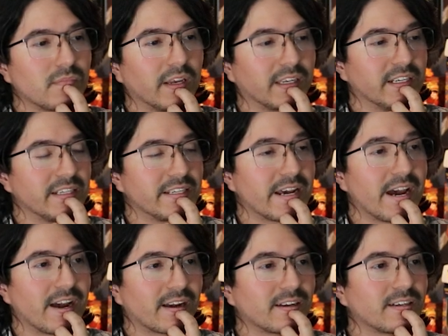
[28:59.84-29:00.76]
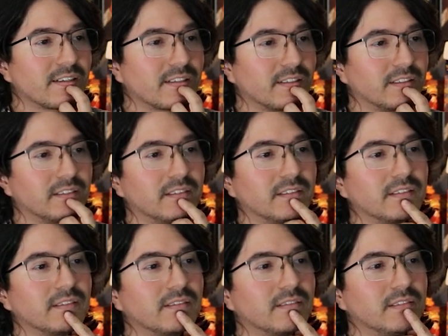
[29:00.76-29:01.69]
I can attack
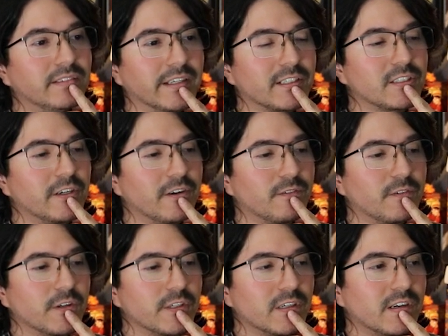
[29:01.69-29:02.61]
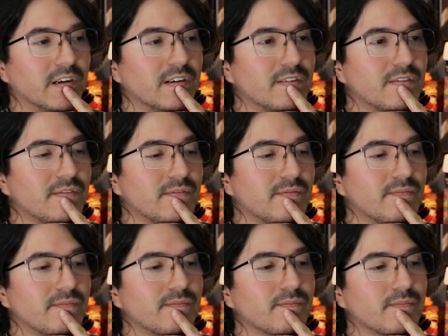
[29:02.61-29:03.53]
next turn for sure.
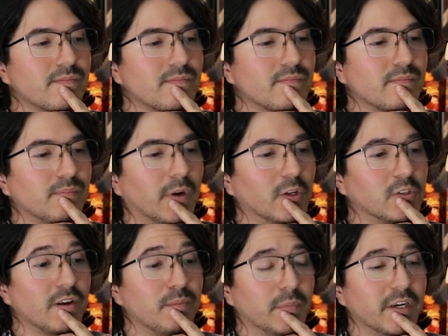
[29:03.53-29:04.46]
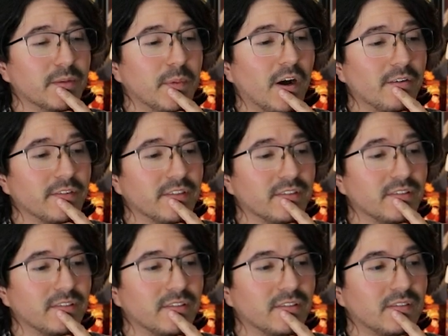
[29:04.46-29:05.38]
But I have Buddy Poffin,
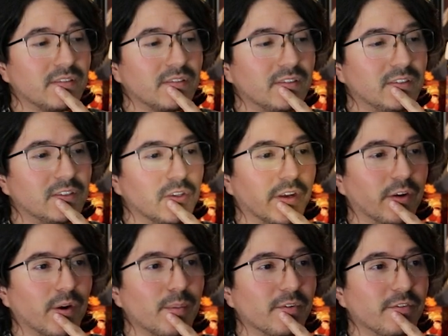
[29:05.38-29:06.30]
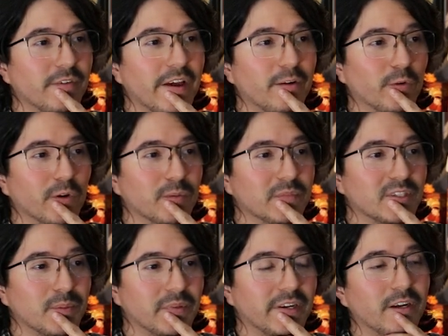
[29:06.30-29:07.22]
so I can grab a Fan Rotom and
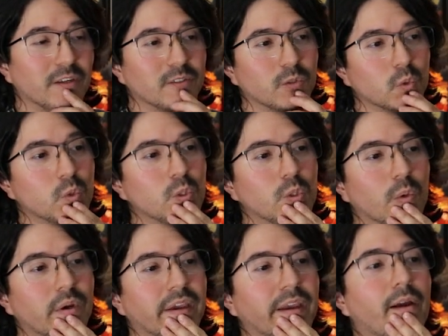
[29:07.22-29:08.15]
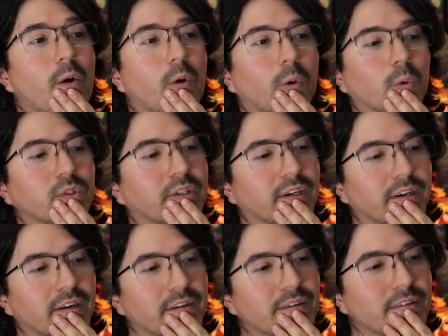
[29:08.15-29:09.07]
something else. Ooh, okay, hold
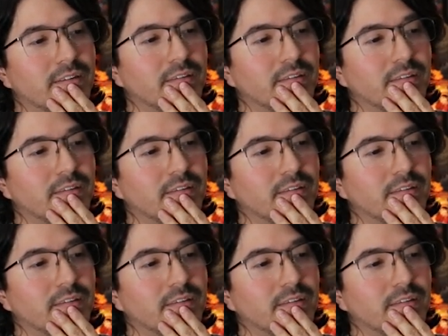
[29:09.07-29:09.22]
on.